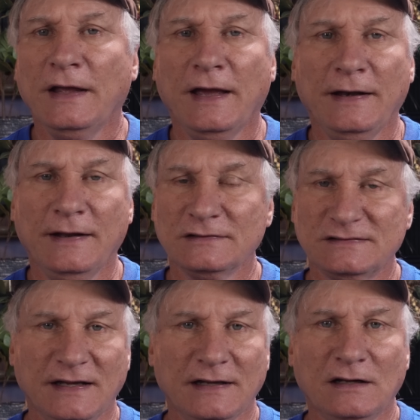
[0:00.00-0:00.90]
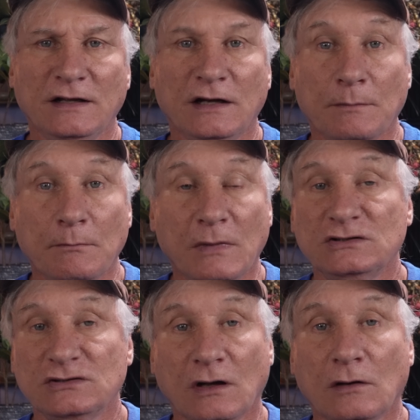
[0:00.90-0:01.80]
and it'll stay cleaner
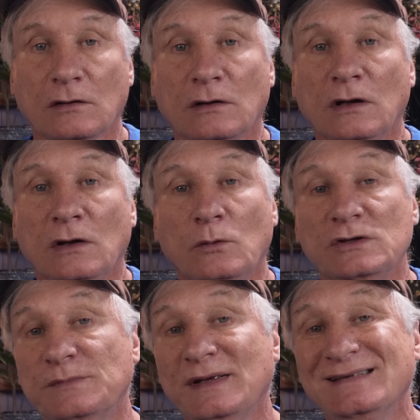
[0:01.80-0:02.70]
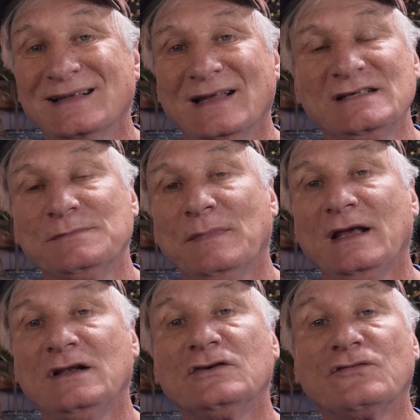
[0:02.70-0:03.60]
much longer, which means less
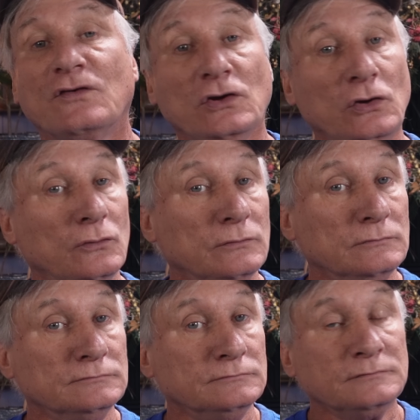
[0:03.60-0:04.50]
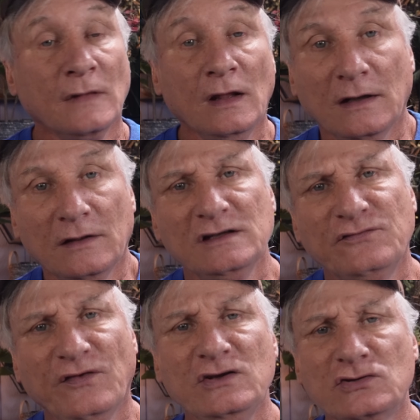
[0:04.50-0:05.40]
maintenance for you. Now, this
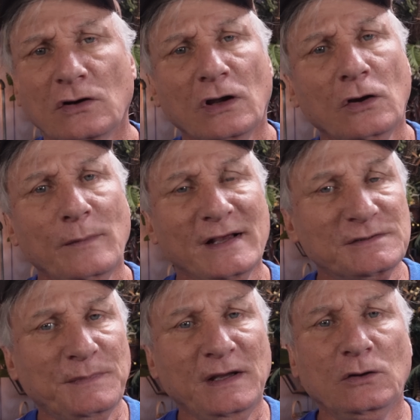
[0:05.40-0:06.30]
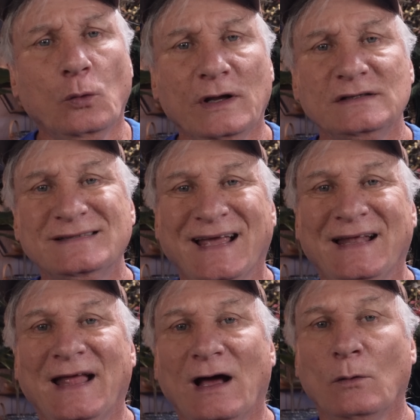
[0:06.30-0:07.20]
feature alone makes Speed Queen
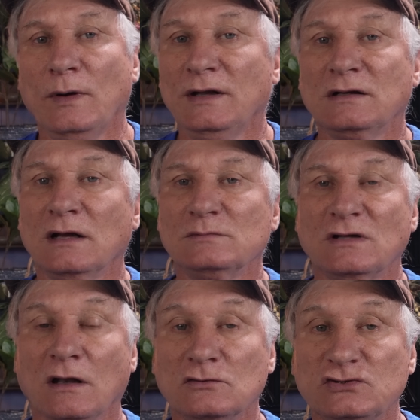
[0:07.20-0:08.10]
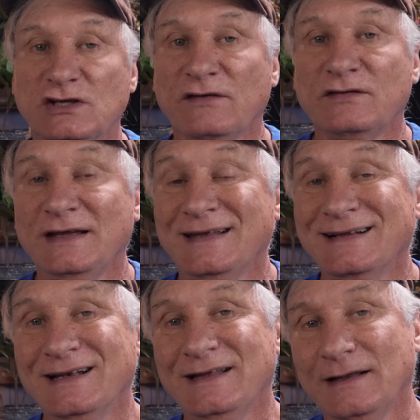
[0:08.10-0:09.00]
stand out when it comes to longevity and
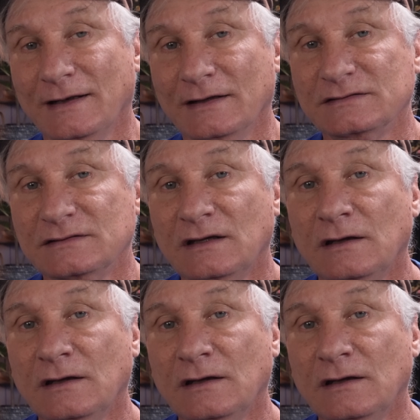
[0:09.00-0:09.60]
cleanliness.